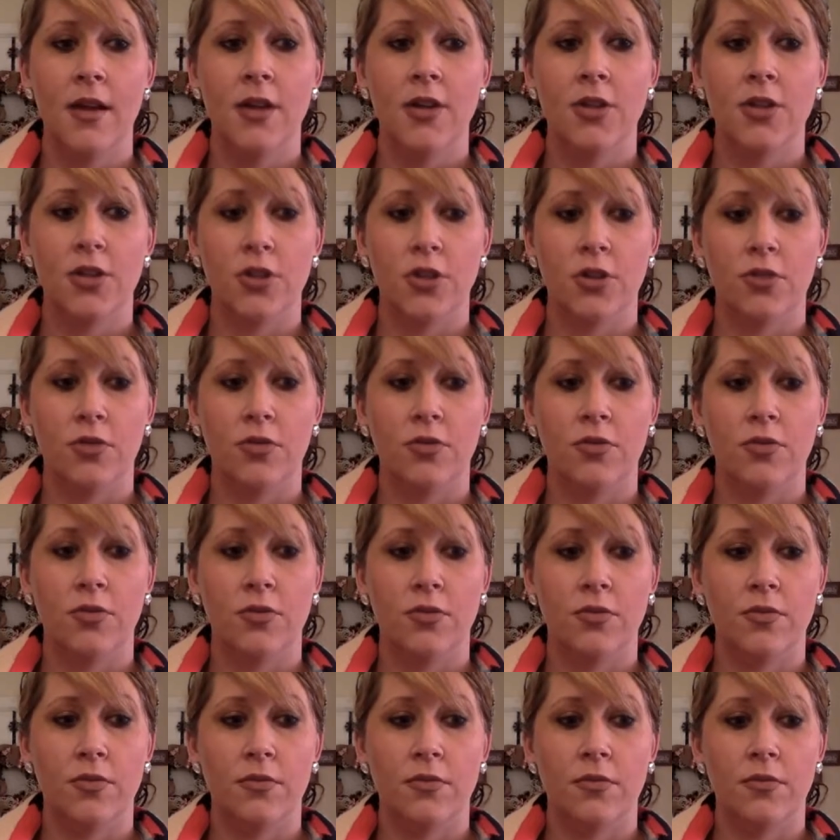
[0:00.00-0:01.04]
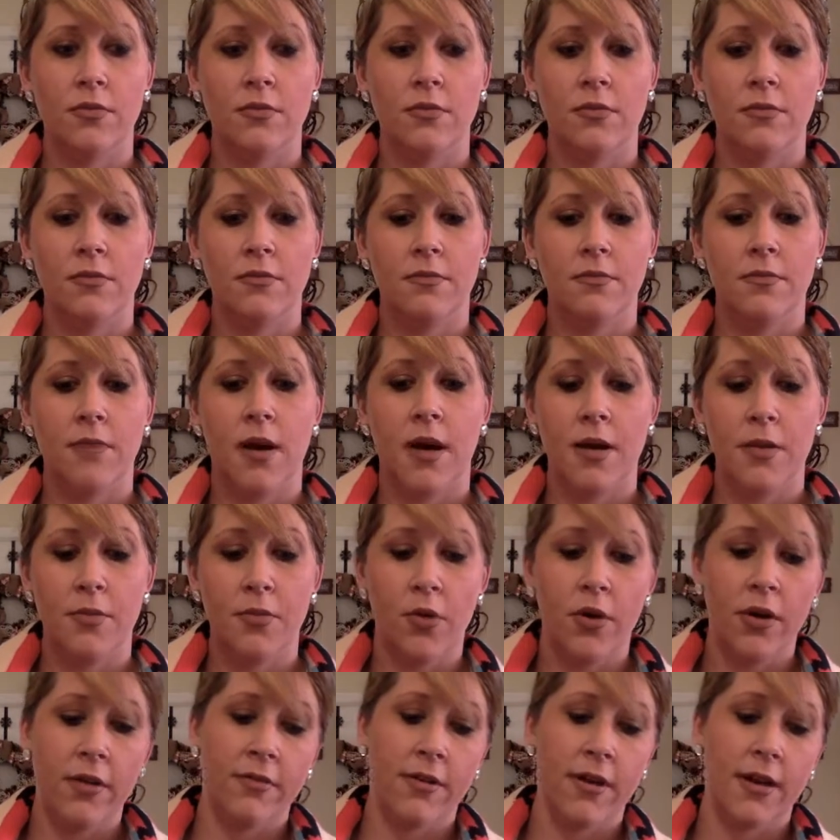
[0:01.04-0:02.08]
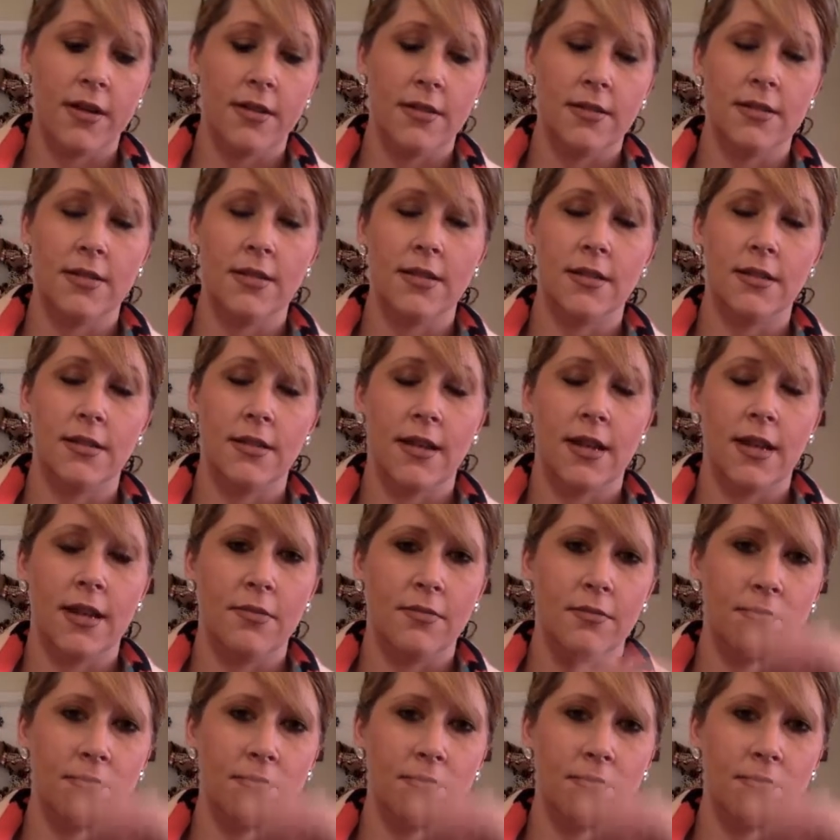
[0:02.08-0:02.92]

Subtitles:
So my boyfriend that